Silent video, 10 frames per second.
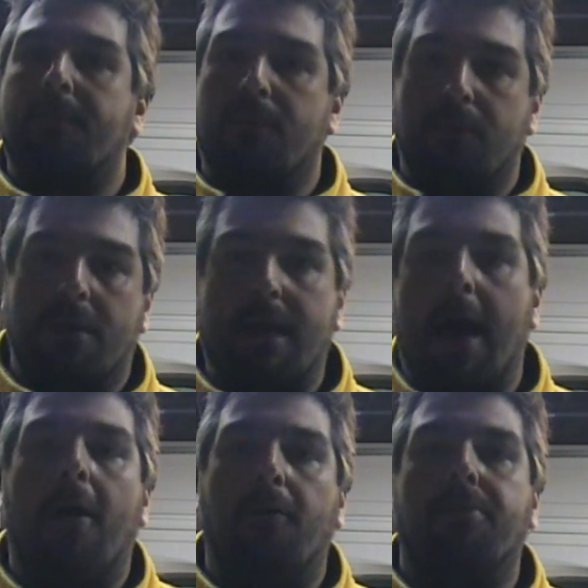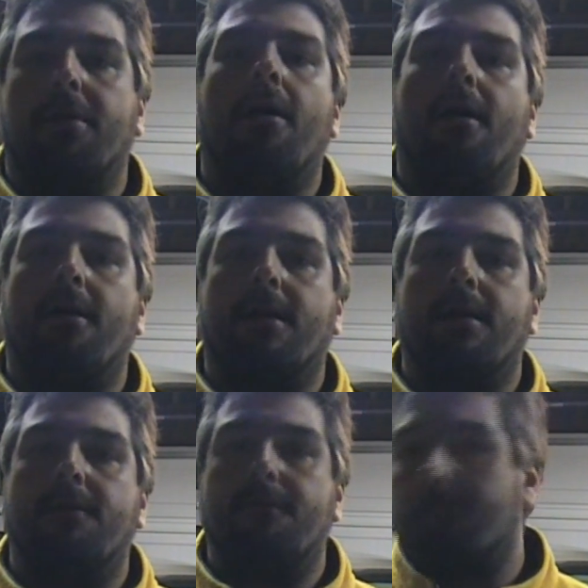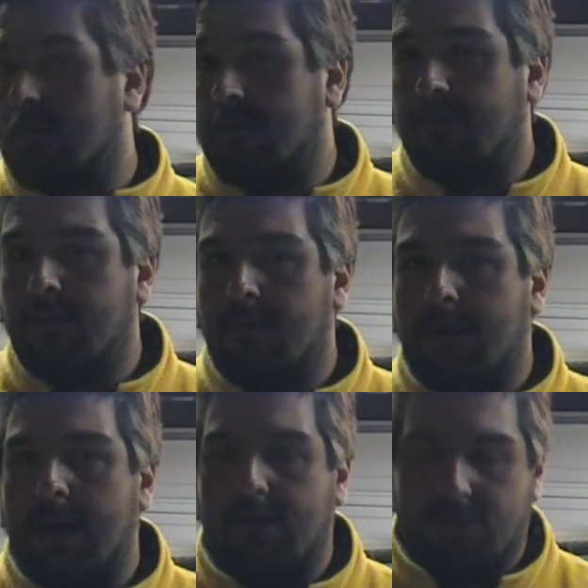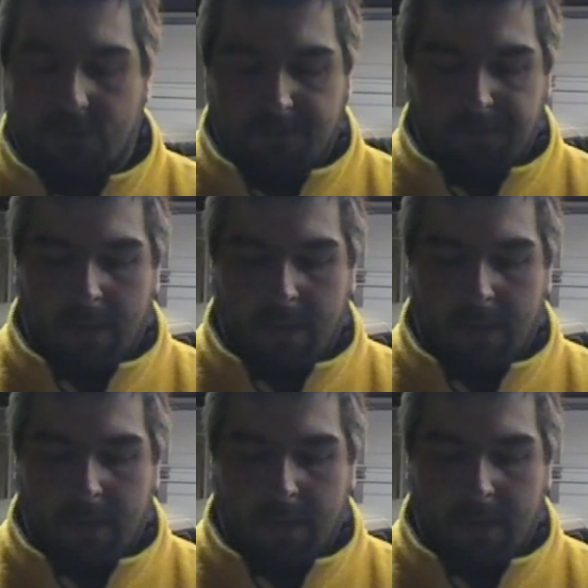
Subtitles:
really help the car get good fuel mileage.